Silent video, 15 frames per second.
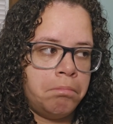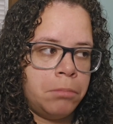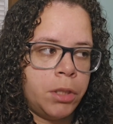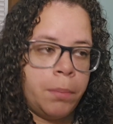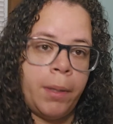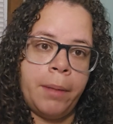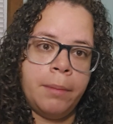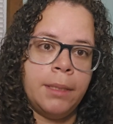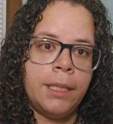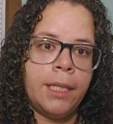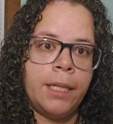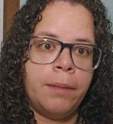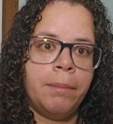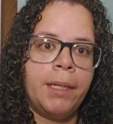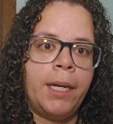Should probably say that
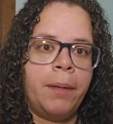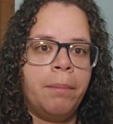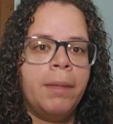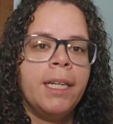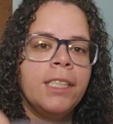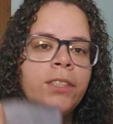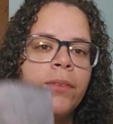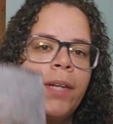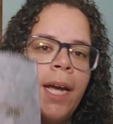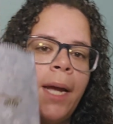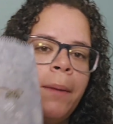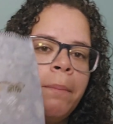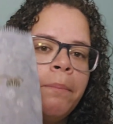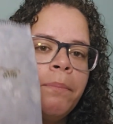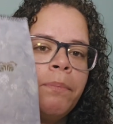in the beginning, but it's
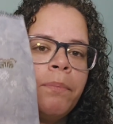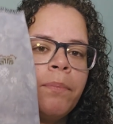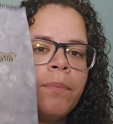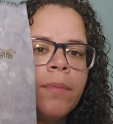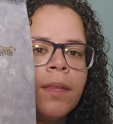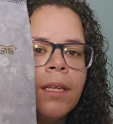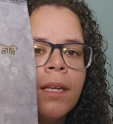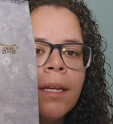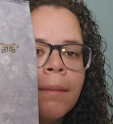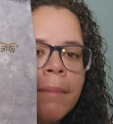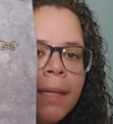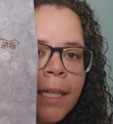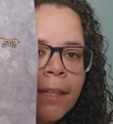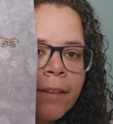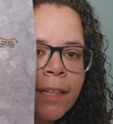okay.
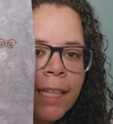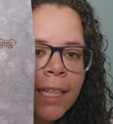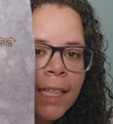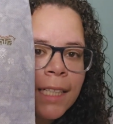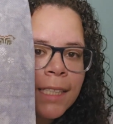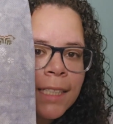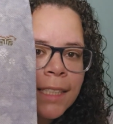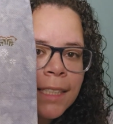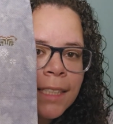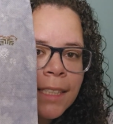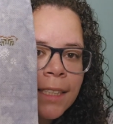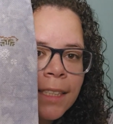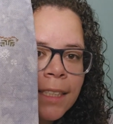Here it is.